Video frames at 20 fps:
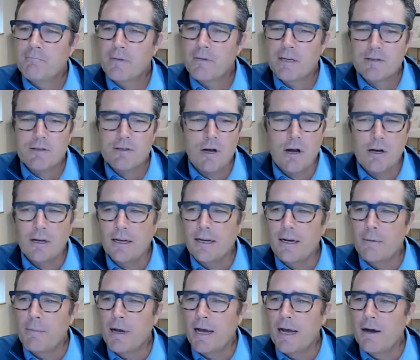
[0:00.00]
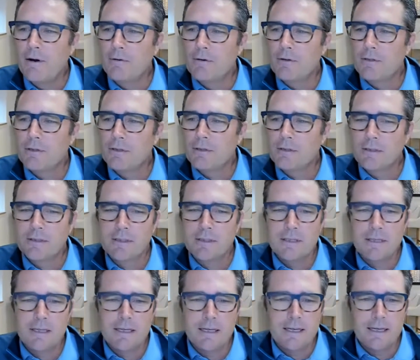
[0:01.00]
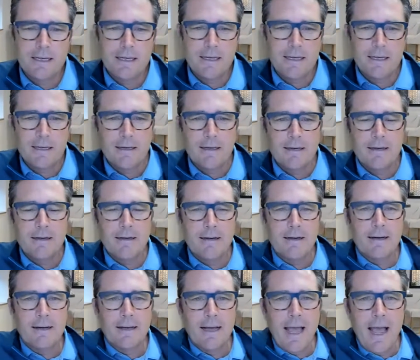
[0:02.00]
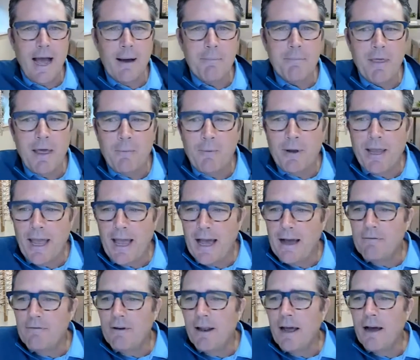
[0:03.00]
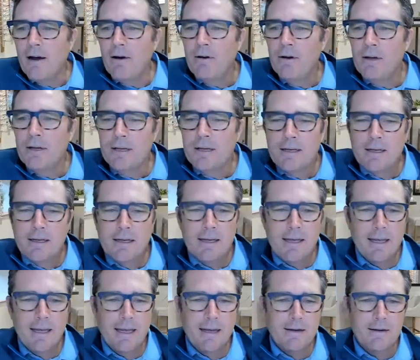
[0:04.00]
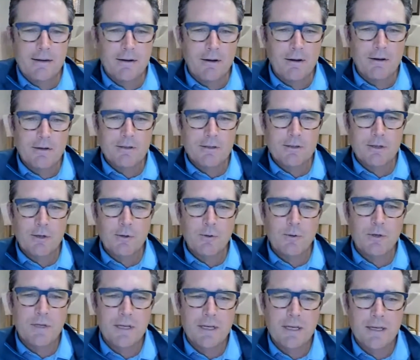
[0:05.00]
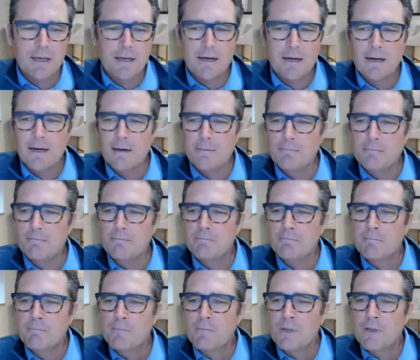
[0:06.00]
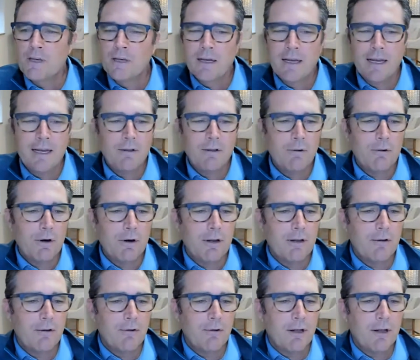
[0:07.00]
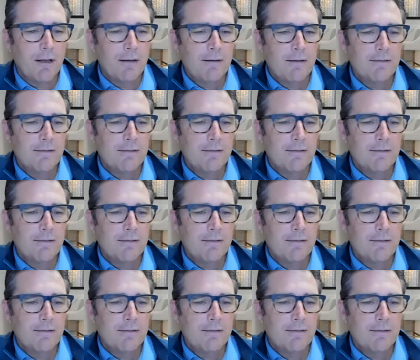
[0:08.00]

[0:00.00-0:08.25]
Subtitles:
talking about the app that we have now, and also the hey, Lorna,